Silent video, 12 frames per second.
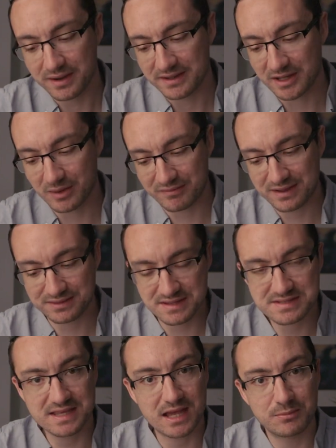Now I've had
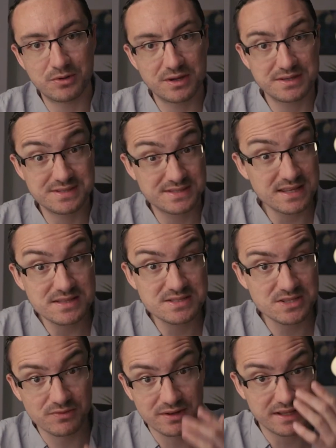this camera
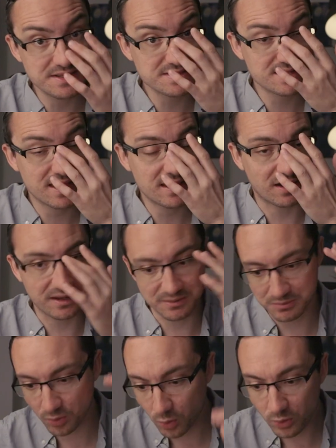since the release date. I
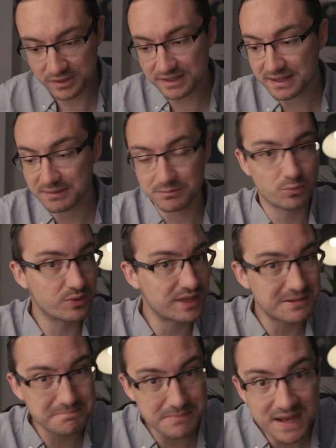ordered it
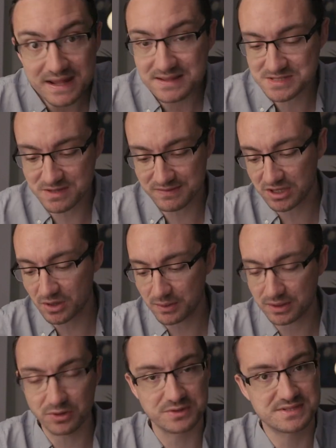within minutes of it
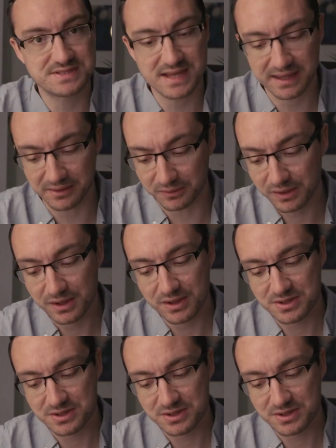going on sale.